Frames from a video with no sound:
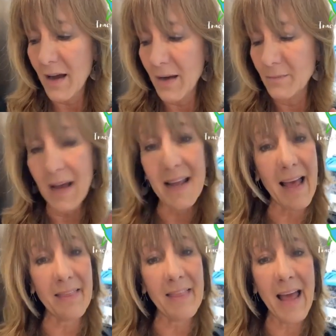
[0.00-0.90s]

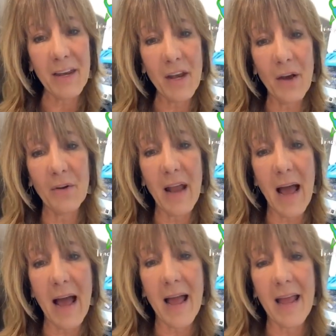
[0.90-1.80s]
And on that note,
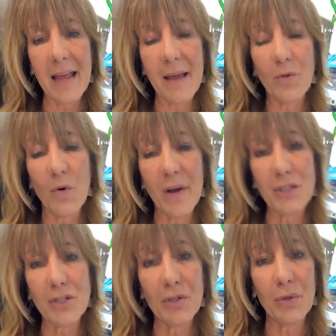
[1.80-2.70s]
I am
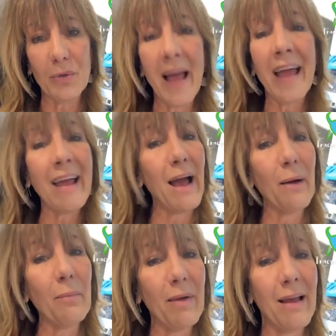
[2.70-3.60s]
going to hang
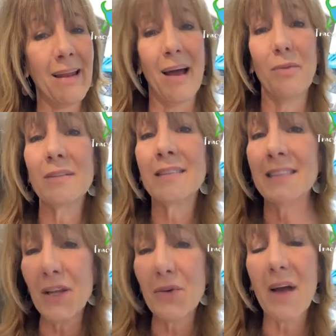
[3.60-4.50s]
up, and I will
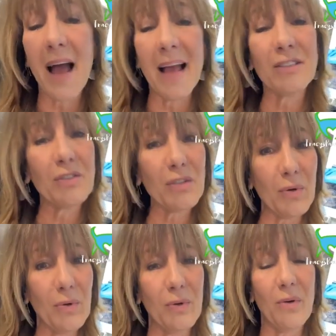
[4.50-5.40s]
see you guys
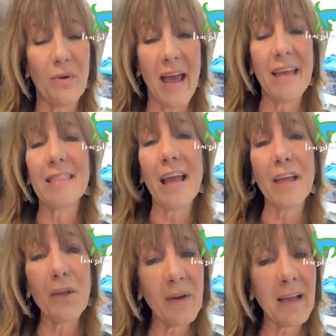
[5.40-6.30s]
soon, okay?
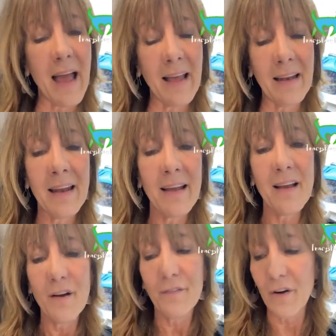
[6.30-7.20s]
Thank you again
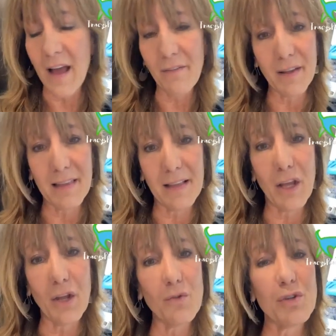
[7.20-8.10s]
for everything
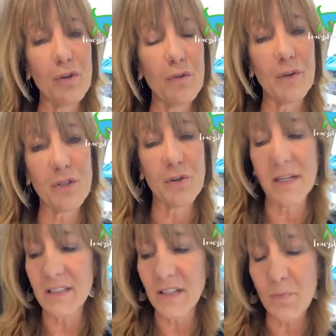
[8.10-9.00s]
that you do for
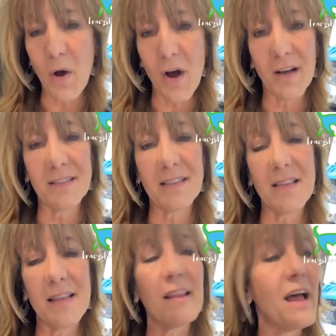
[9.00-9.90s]
Tracy's Paws
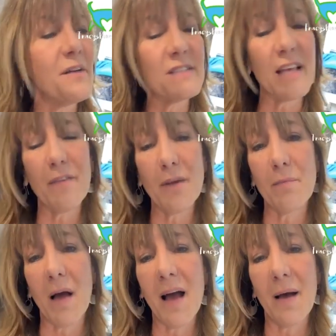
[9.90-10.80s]
and the
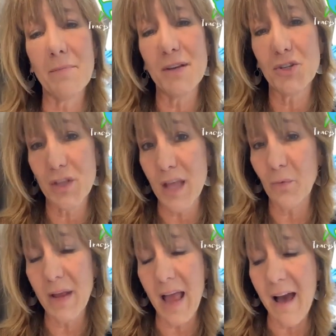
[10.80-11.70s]
life-saving mission
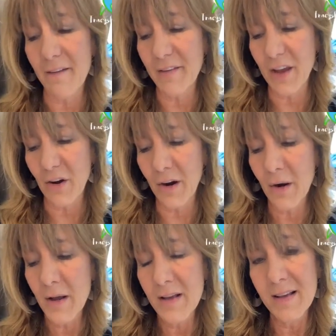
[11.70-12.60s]
that we have
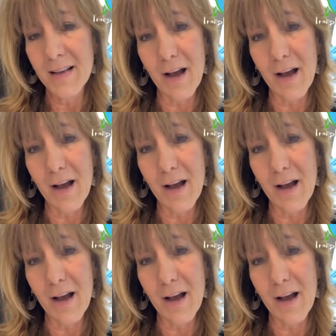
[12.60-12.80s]
here.